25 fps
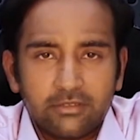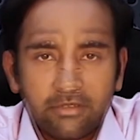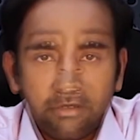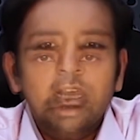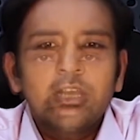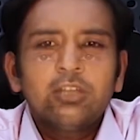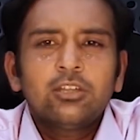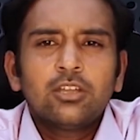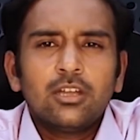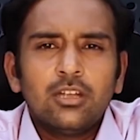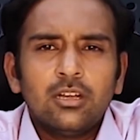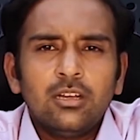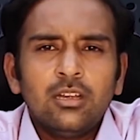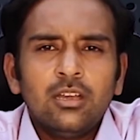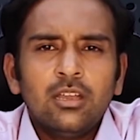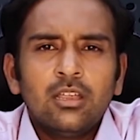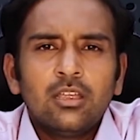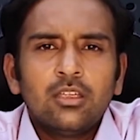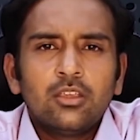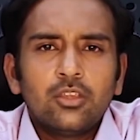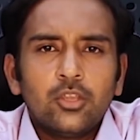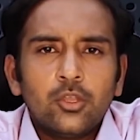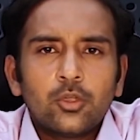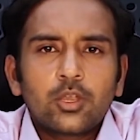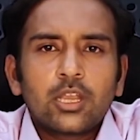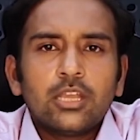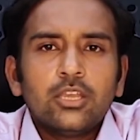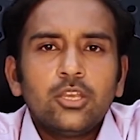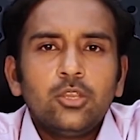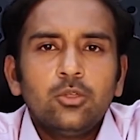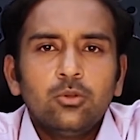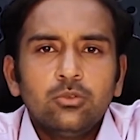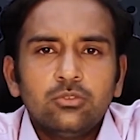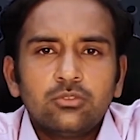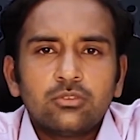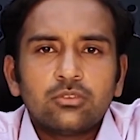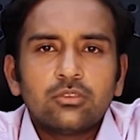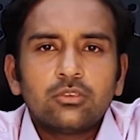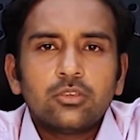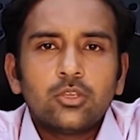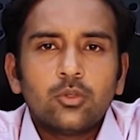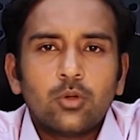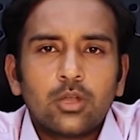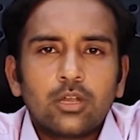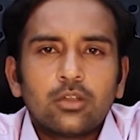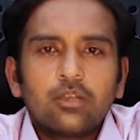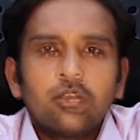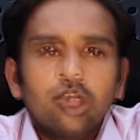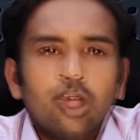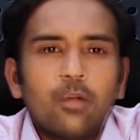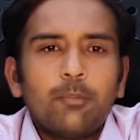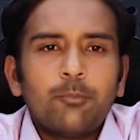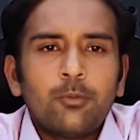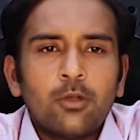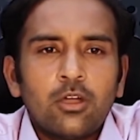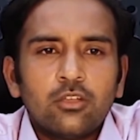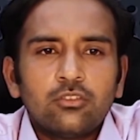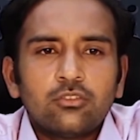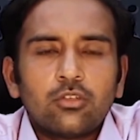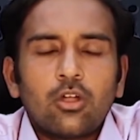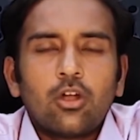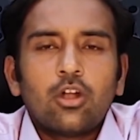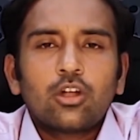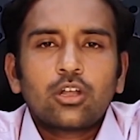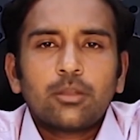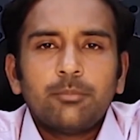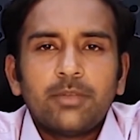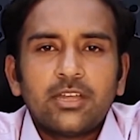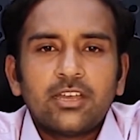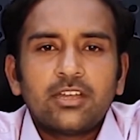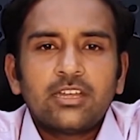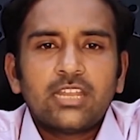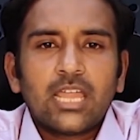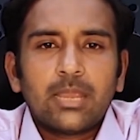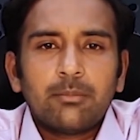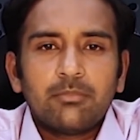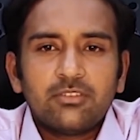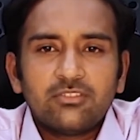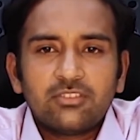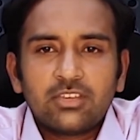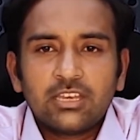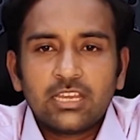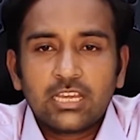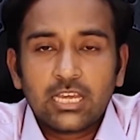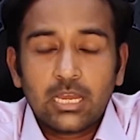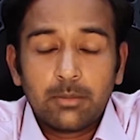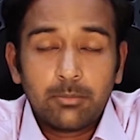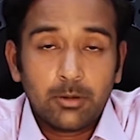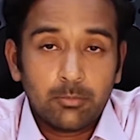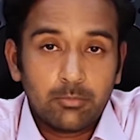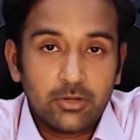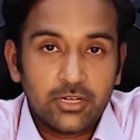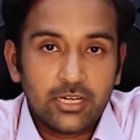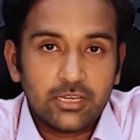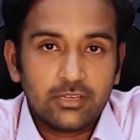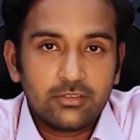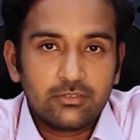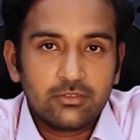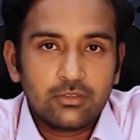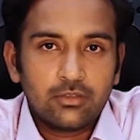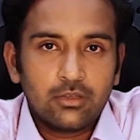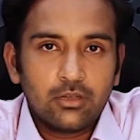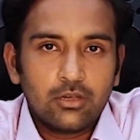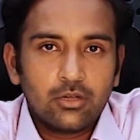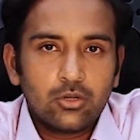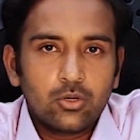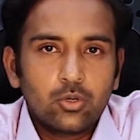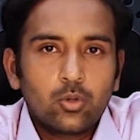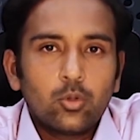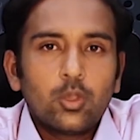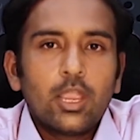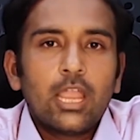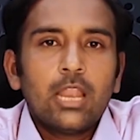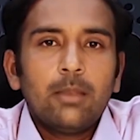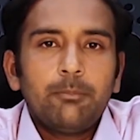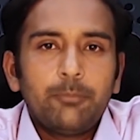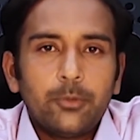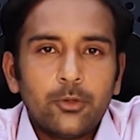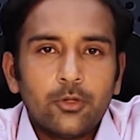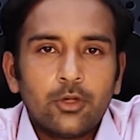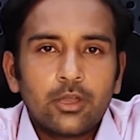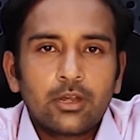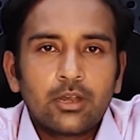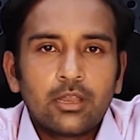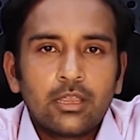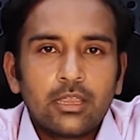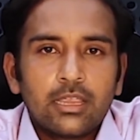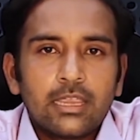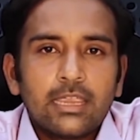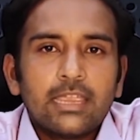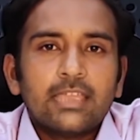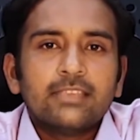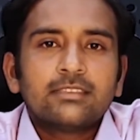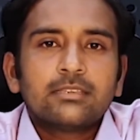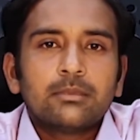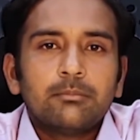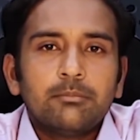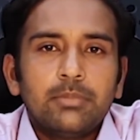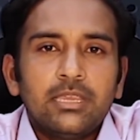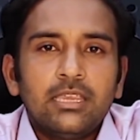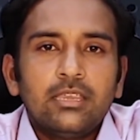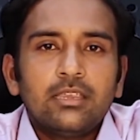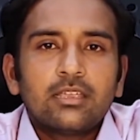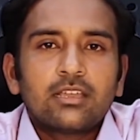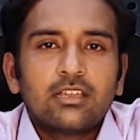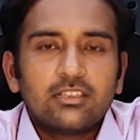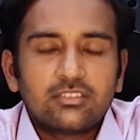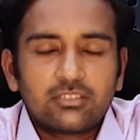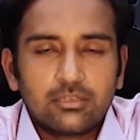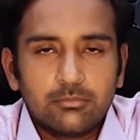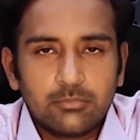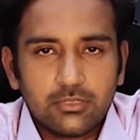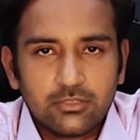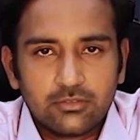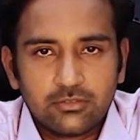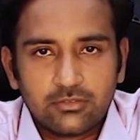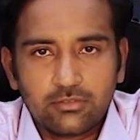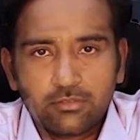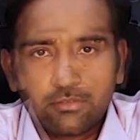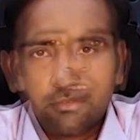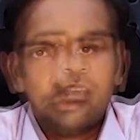In turn, you can use your top-notch automated dimensioning capabilities to help your SMB customers.